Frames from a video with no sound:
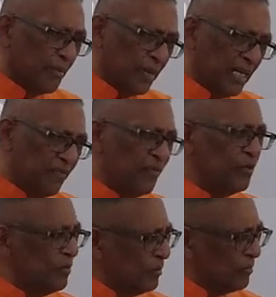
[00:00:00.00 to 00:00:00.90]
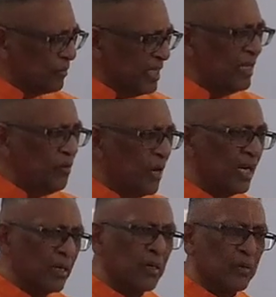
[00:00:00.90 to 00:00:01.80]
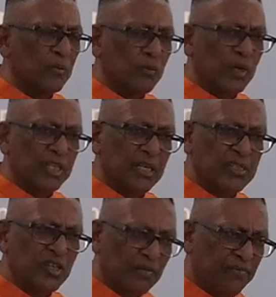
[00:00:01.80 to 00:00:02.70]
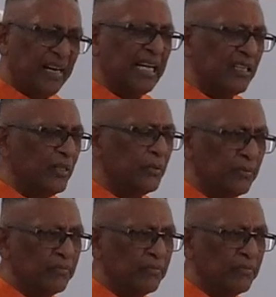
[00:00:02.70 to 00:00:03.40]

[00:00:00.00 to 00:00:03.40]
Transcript: But if you really want to know what is your value,